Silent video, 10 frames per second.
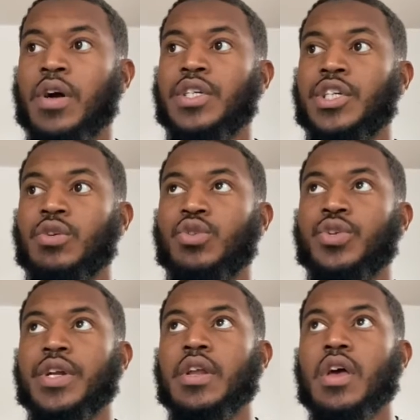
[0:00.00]

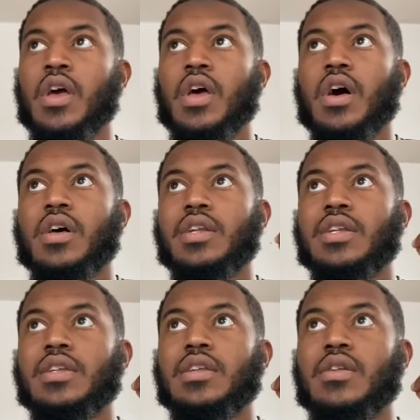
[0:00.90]
children
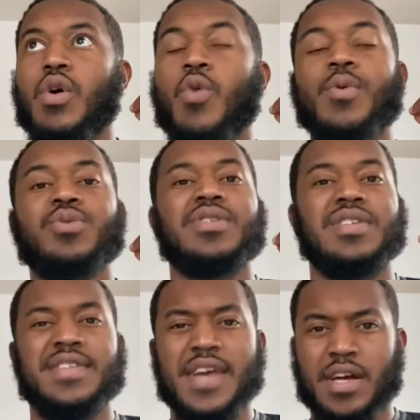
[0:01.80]

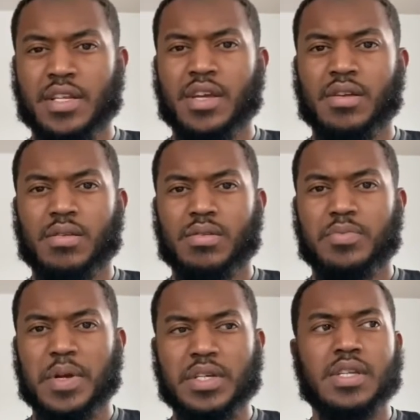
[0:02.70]
almost daily,
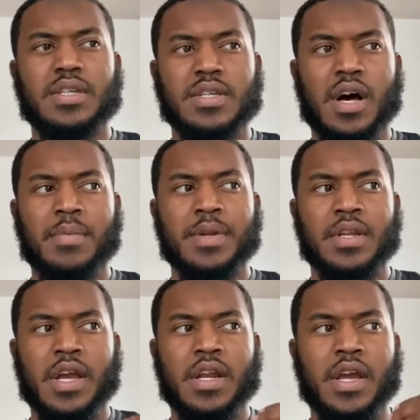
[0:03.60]
especially in this time and
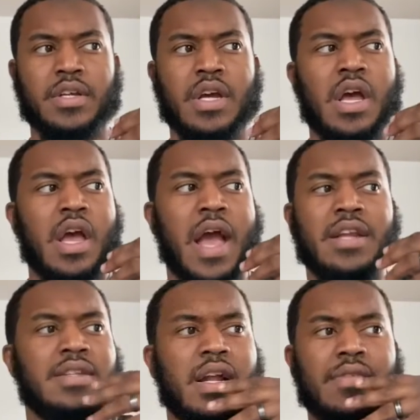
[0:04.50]
day and age. And
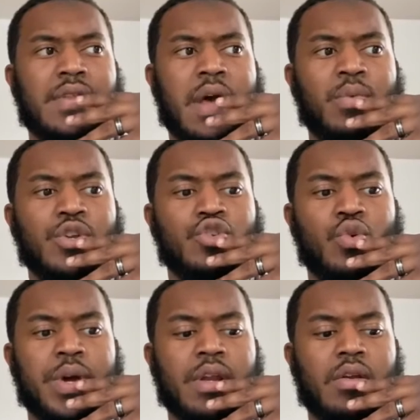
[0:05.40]
it's not even that we
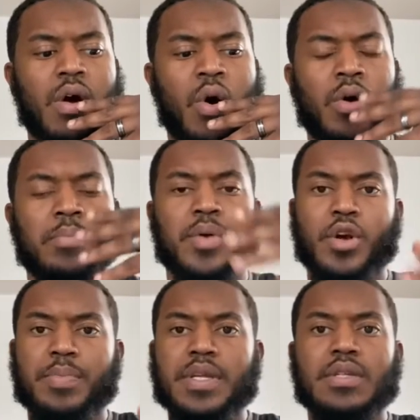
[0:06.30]
do it on
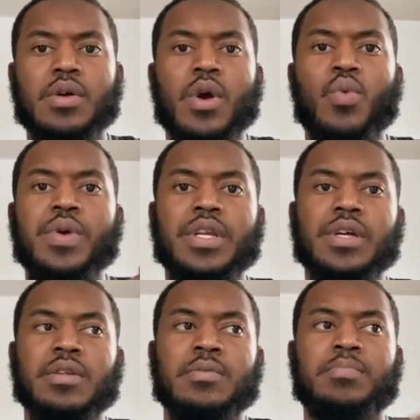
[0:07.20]
purpose. We
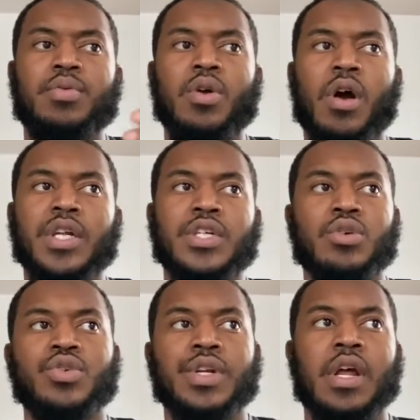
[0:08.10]
just put our
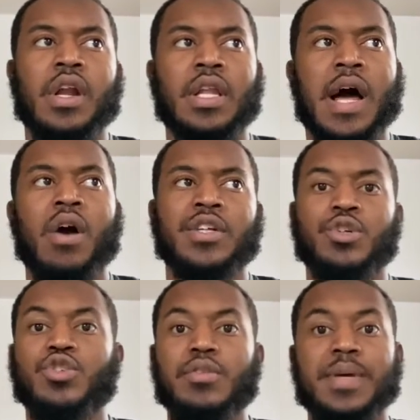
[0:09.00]
children and allow our
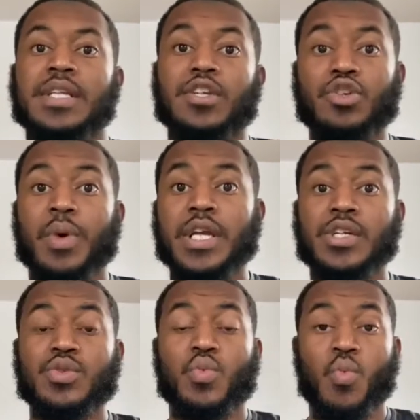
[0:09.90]
children to be in
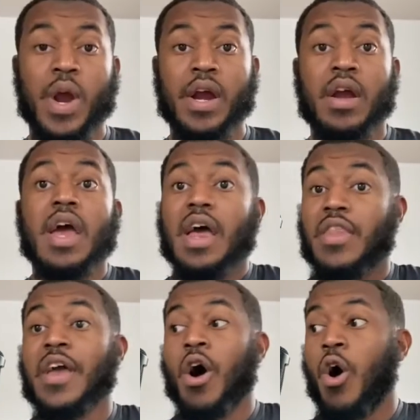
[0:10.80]
situations where
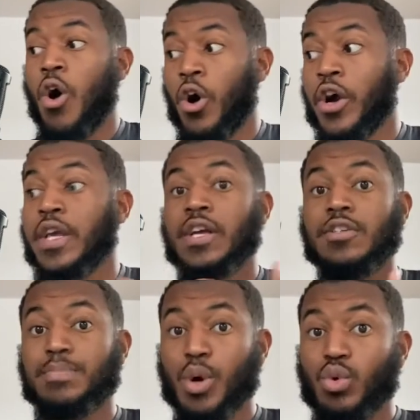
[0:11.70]
they are
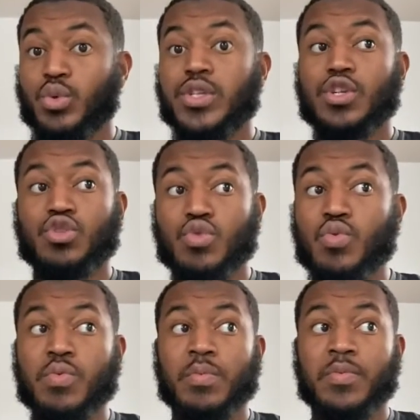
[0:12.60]
exposed
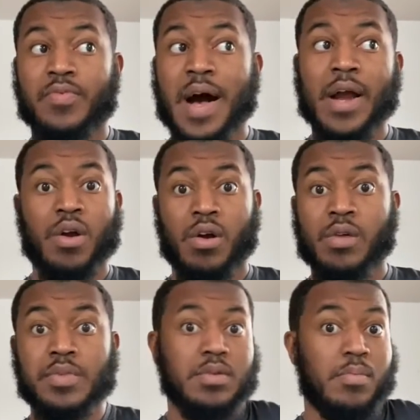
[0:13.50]
to
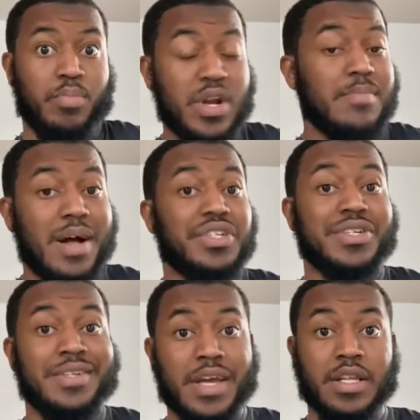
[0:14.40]
firearms pretty
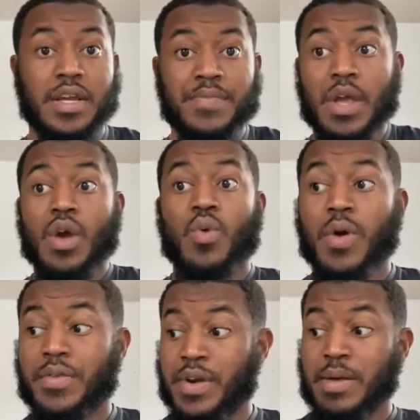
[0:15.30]
much daily,
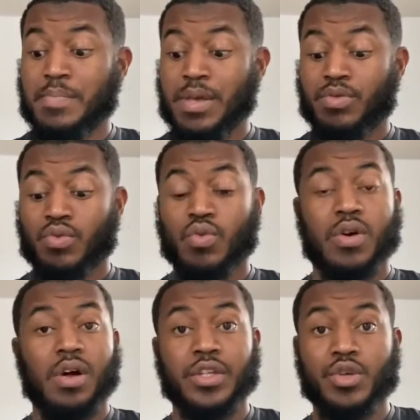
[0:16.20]
whether it be through
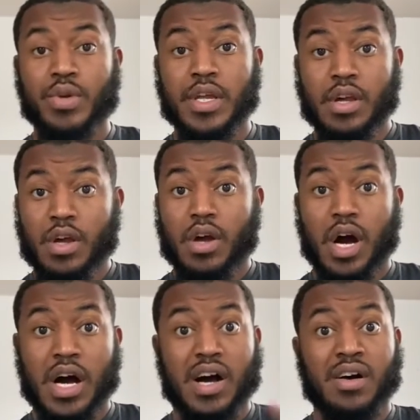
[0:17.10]
Call of Duty,
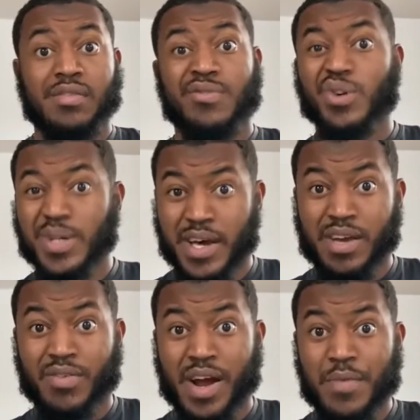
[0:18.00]
Fortnite,
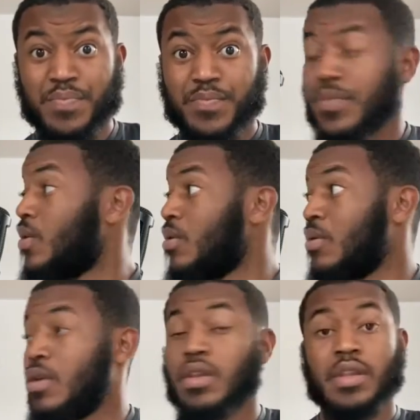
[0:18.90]
right?
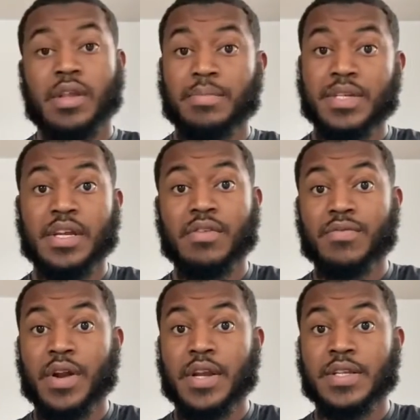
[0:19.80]
Them sitting in
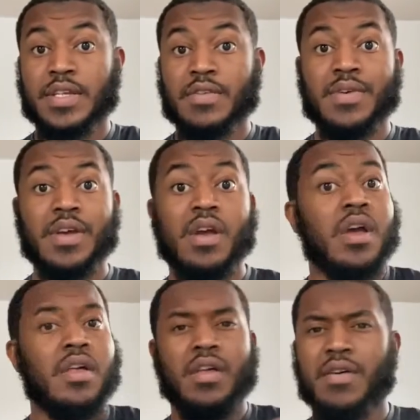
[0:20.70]
front of the TV,
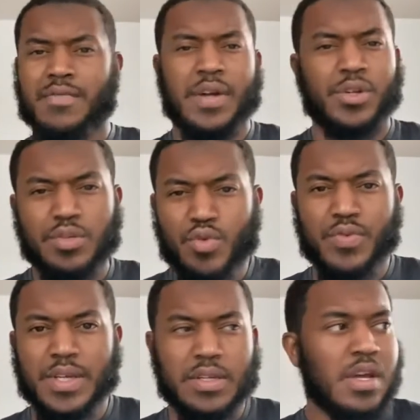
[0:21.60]
Avengers
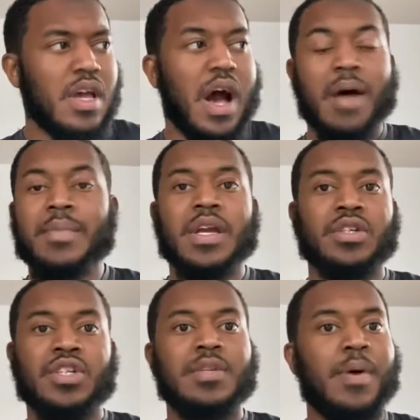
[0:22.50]
movies. I mean,
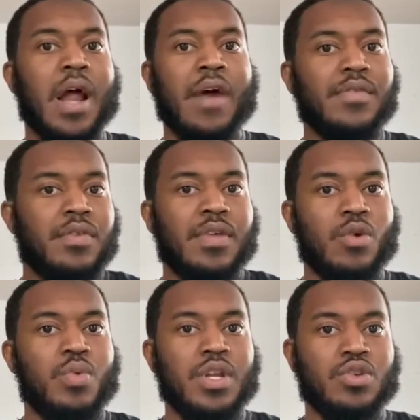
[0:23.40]
just about
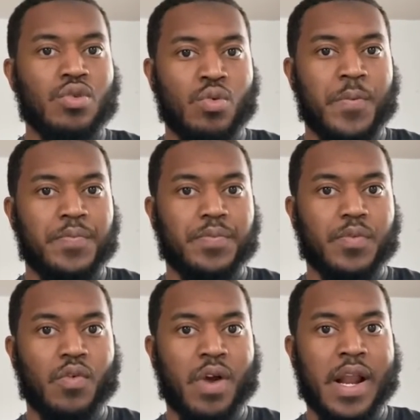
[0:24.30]
everything we do,
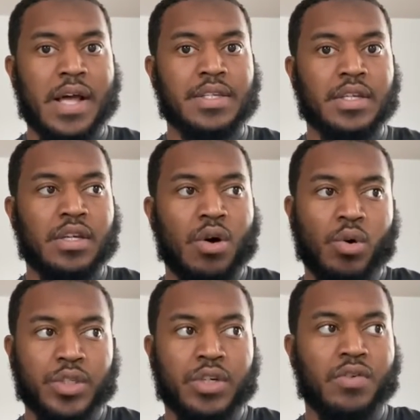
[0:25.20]
right, as a
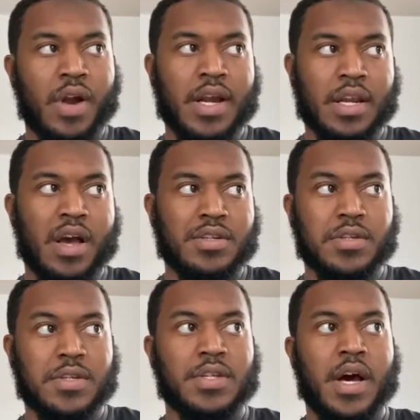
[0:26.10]
culture right now, as a
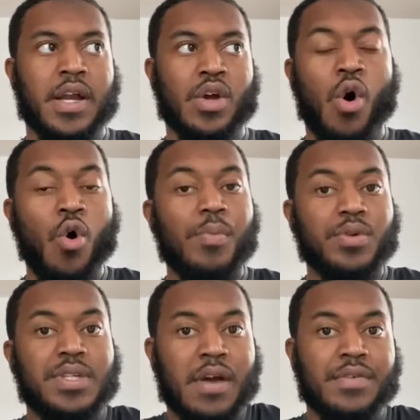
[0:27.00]
society,
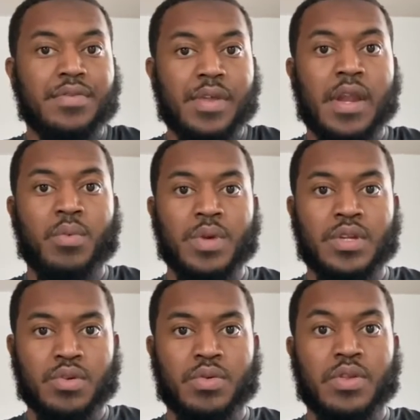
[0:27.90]
almost everything that we
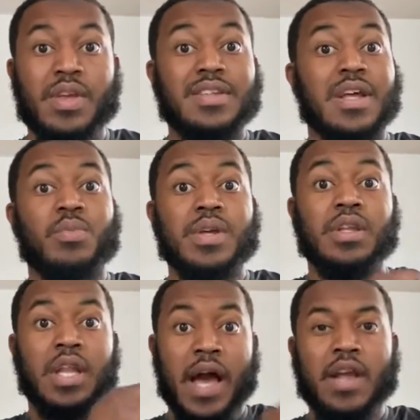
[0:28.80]
do, the things that we
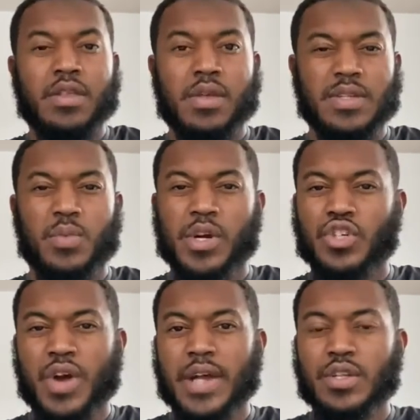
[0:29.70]
like, the things that we're
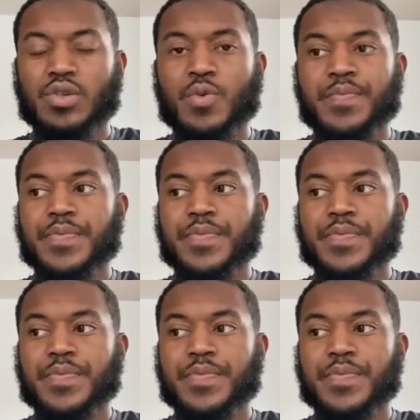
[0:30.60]
attracted to,